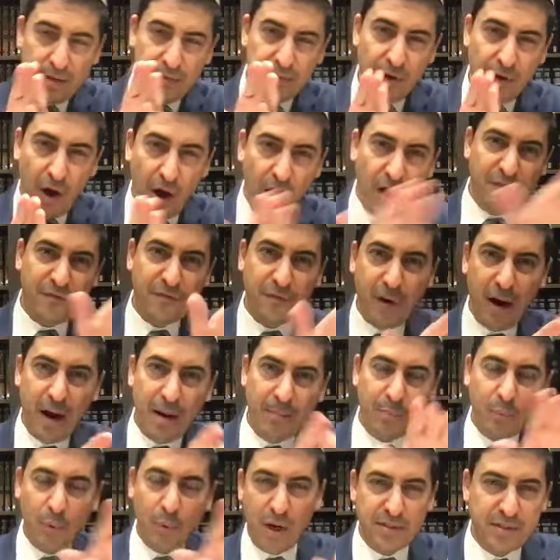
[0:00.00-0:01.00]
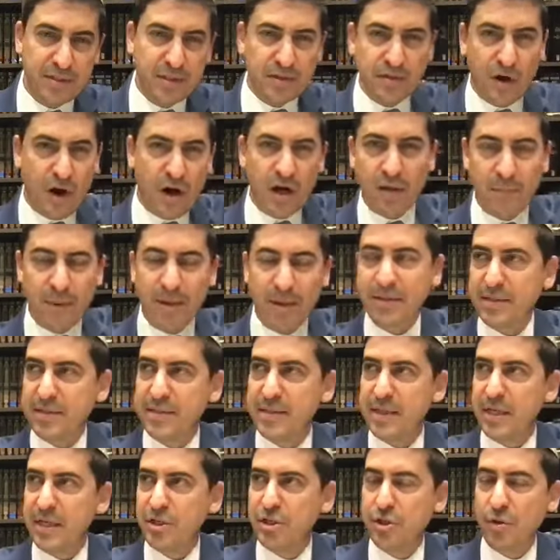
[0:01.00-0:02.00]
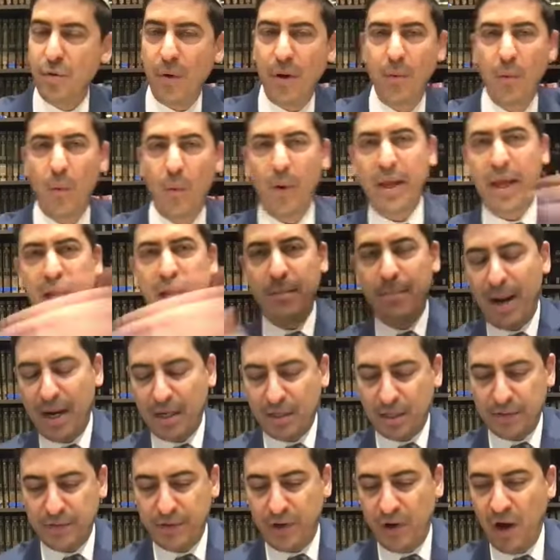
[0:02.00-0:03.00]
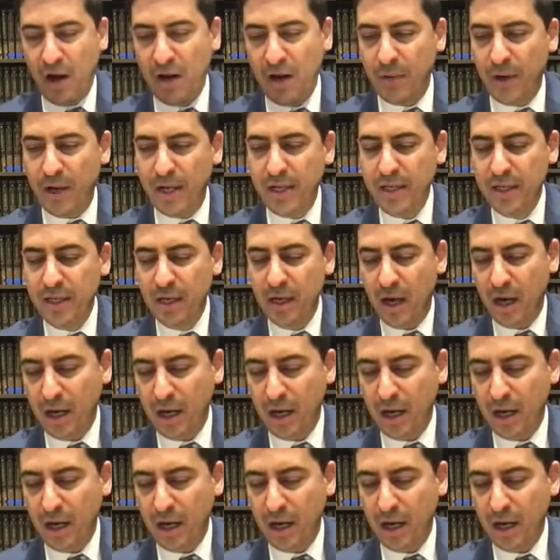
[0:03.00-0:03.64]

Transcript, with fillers: the off ramp was to talk about this issue and we're getting back on the highway